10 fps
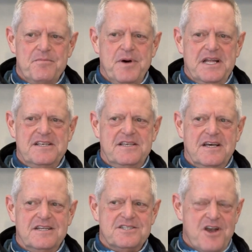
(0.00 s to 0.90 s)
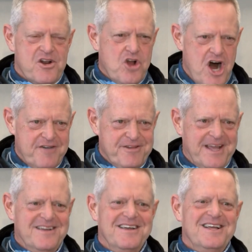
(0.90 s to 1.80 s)
but uh, started
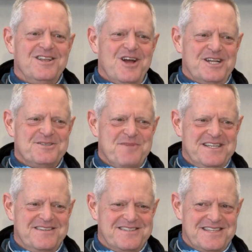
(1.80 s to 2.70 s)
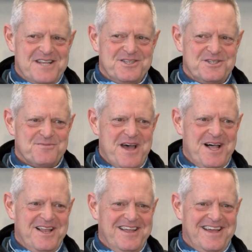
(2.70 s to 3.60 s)
coughing, lost my sense of
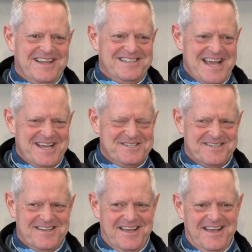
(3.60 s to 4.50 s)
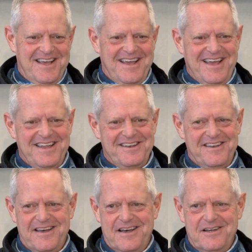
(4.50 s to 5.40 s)
smell and taste,
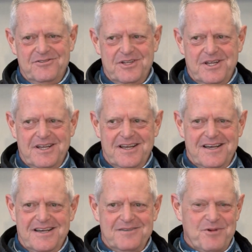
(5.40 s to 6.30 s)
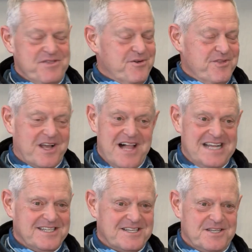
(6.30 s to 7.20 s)
and uh, uh, went through the
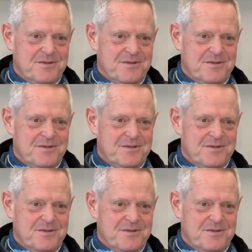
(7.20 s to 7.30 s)
classic